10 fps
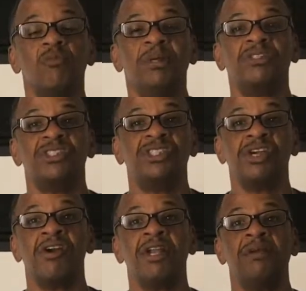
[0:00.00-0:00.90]
Mr.
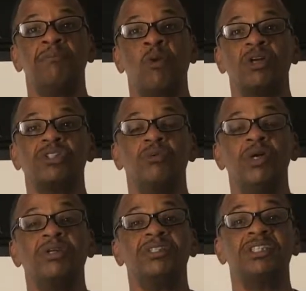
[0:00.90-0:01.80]
Jarrett and Portia
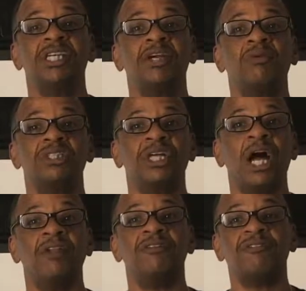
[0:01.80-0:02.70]
Wilkins here, which
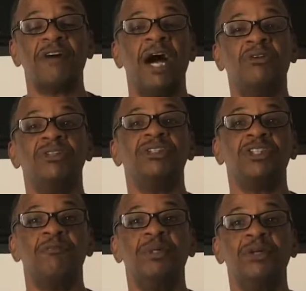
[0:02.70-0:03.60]
are the founders
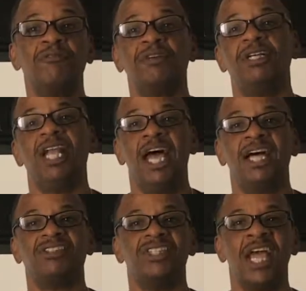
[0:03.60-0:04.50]
of Build It For Your
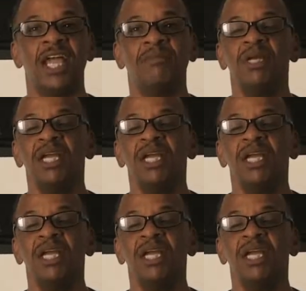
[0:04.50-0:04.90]
Last Name.